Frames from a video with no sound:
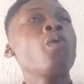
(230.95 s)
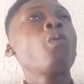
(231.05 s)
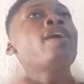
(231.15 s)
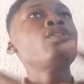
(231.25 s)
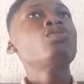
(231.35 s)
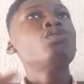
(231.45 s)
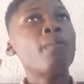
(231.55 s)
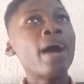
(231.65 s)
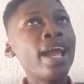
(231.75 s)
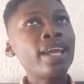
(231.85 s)
Where you go to
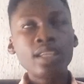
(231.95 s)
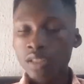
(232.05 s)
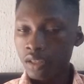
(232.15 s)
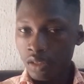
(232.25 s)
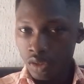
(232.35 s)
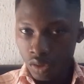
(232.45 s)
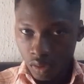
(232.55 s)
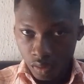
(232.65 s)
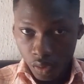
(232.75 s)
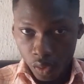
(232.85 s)
buy
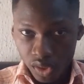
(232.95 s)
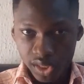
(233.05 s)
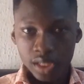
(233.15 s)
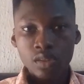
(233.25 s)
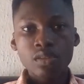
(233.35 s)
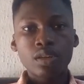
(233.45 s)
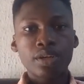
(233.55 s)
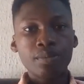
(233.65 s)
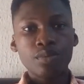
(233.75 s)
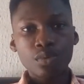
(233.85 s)
or sell
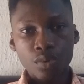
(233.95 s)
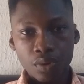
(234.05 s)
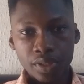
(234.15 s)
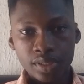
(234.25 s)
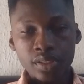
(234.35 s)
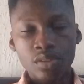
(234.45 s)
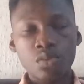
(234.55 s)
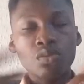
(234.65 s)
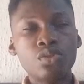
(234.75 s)
cryptocurrencies. Good.